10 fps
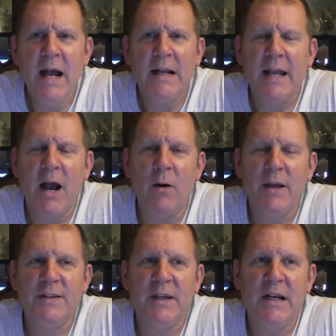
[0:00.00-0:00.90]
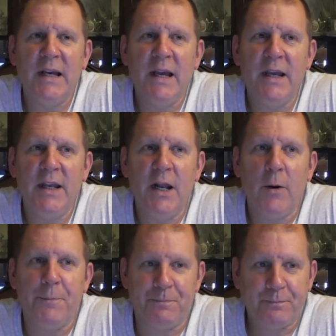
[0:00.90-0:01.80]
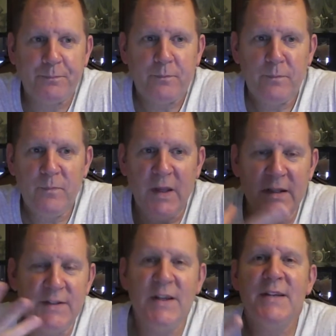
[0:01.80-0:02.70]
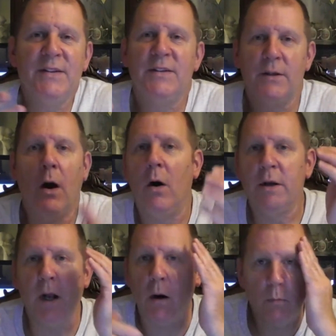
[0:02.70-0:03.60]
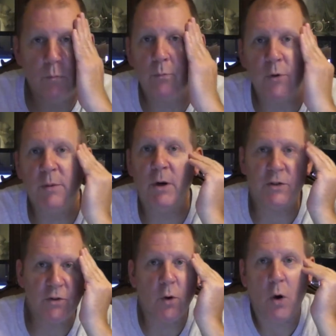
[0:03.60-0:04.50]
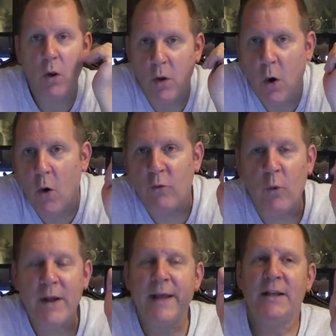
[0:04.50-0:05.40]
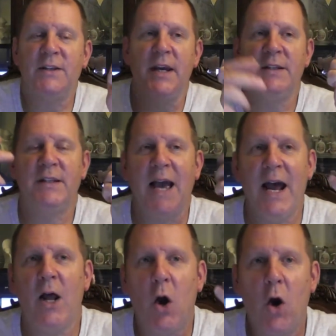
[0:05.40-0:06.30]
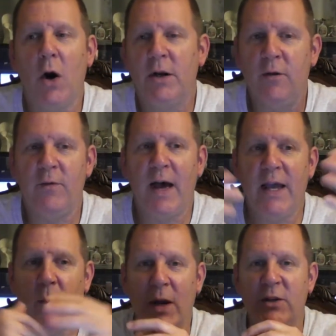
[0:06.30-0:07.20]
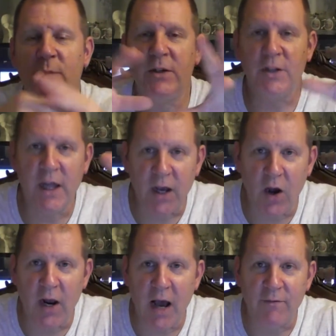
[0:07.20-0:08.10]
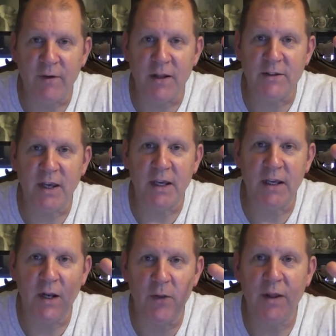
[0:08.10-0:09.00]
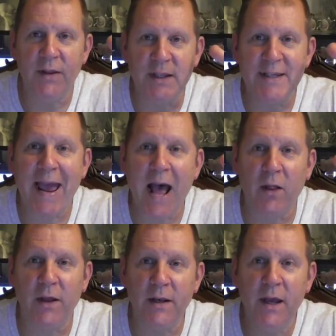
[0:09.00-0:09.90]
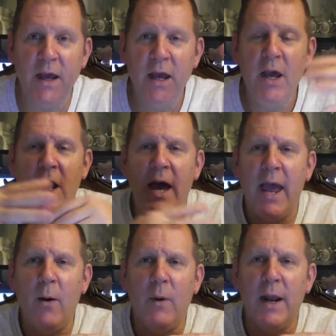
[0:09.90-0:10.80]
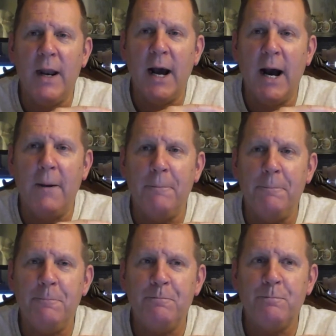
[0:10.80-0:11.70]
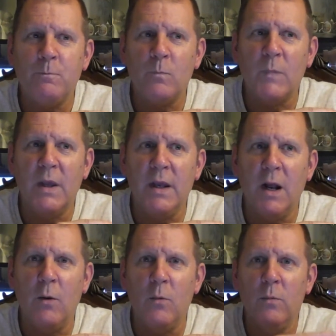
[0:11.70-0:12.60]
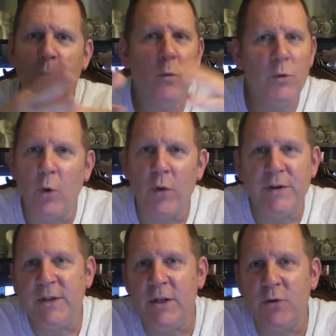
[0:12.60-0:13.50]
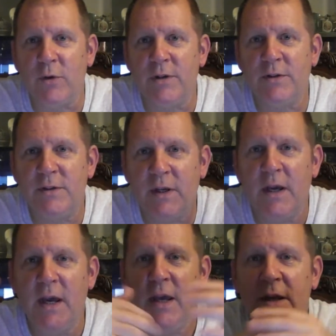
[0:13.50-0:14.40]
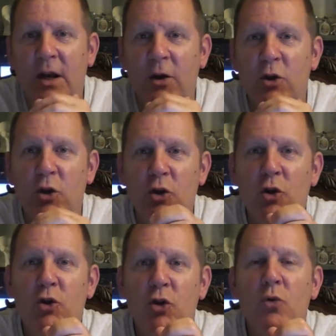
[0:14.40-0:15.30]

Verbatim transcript: Now, it's, you know, the season's oh you know pretty much all over with. it's it's kind of hard to evaluate, especially like on offense, like you know the the talent when um, you know with all these injuries. You know you you do